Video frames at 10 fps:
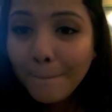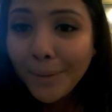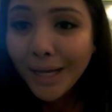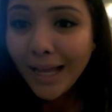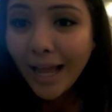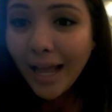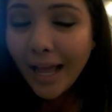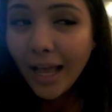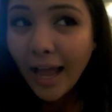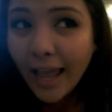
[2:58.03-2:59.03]
But
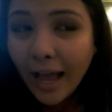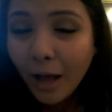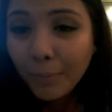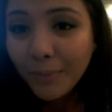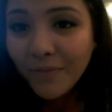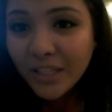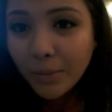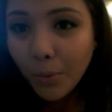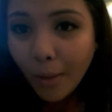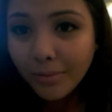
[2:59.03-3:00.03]
I helped him fix
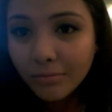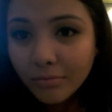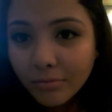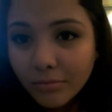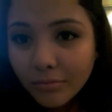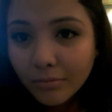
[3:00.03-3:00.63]
the problem.